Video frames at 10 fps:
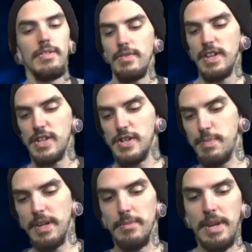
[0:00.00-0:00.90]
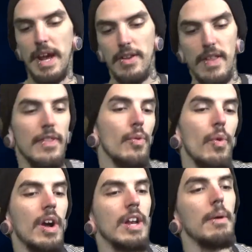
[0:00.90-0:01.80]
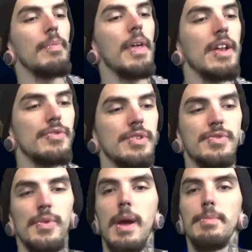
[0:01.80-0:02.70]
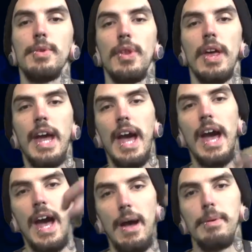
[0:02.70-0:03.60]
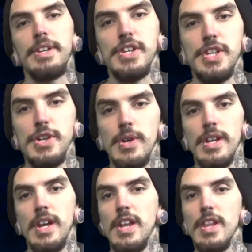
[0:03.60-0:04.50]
They just beat him down, and then they're walking up the entrance ramp, and they're like, haha, beat you to it.